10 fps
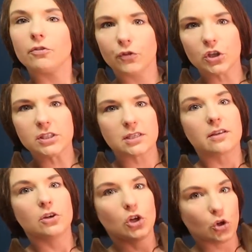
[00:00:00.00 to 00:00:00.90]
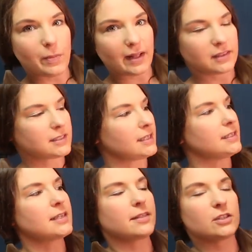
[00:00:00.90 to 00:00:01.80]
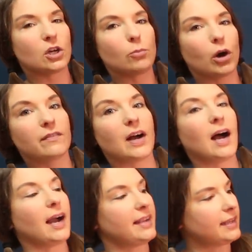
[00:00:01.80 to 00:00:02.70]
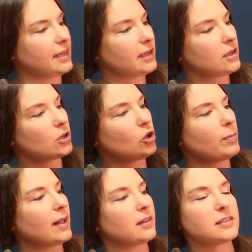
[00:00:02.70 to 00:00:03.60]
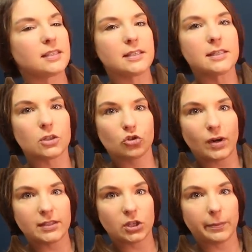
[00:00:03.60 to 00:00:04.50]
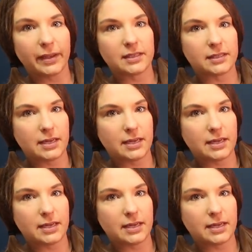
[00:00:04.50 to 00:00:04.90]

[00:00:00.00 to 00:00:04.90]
First, New Balances. These are more of a hiking New Balances. The treads are a bit